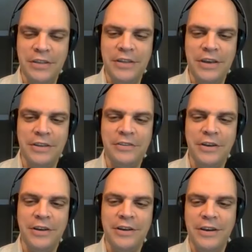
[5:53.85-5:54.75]
I think it's
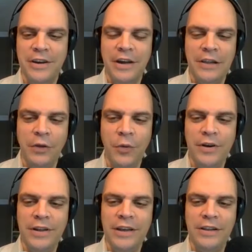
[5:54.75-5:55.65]

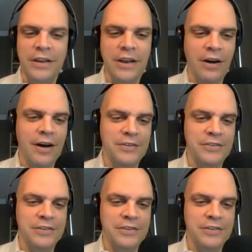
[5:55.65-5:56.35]
Lauryn Hill and Nas,